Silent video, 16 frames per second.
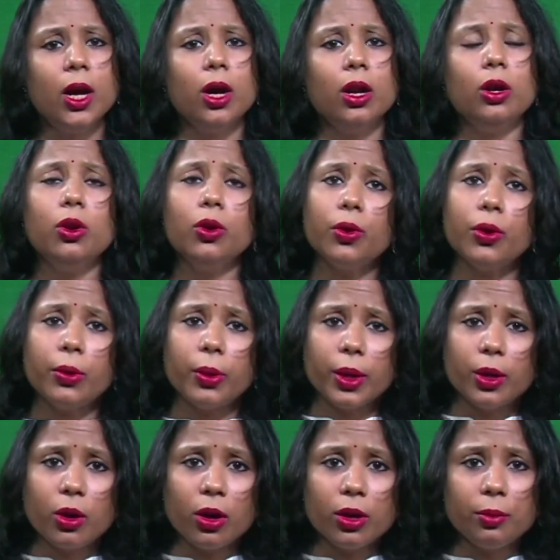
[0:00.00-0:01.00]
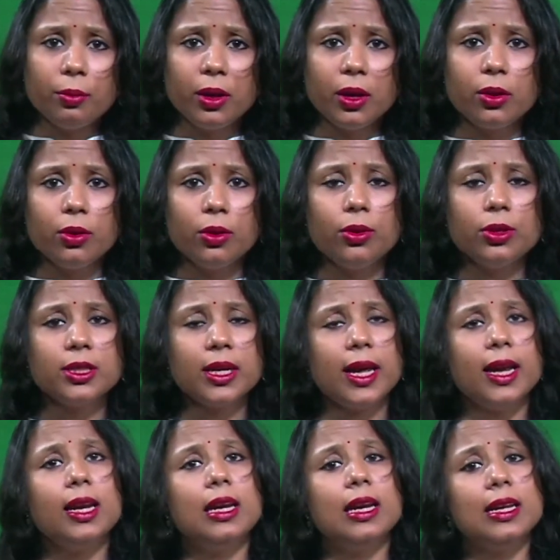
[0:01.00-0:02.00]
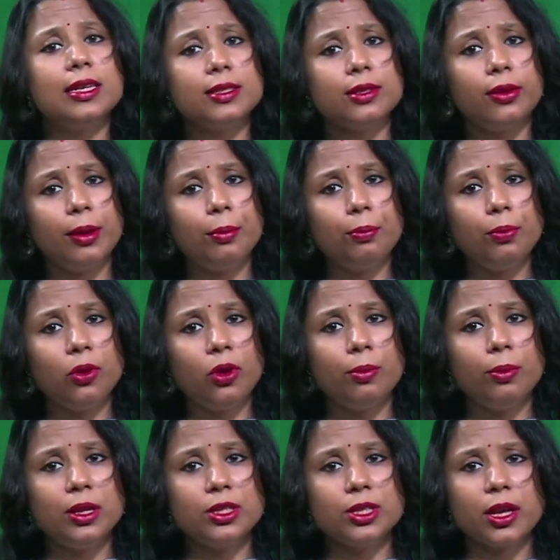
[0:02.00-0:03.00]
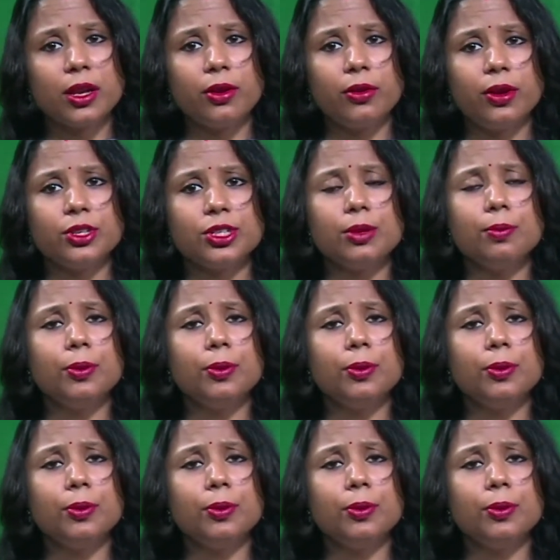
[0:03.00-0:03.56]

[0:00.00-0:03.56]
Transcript: lower economic growth and lesser employment generation,